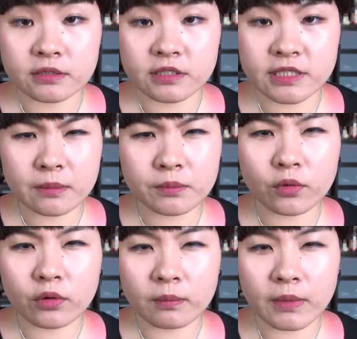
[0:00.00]

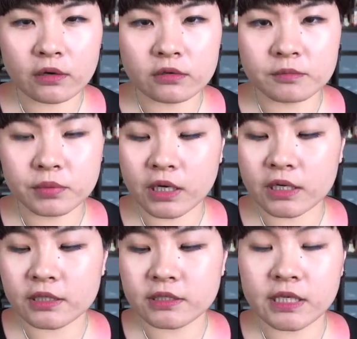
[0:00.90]
sample amount of
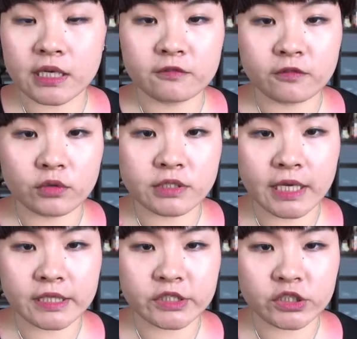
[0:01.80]
products in
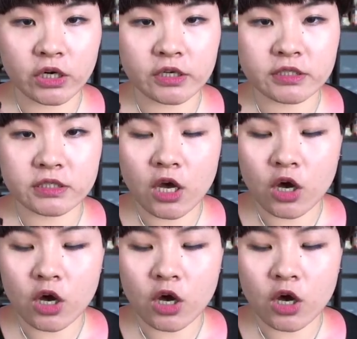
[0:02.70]
full-size jars,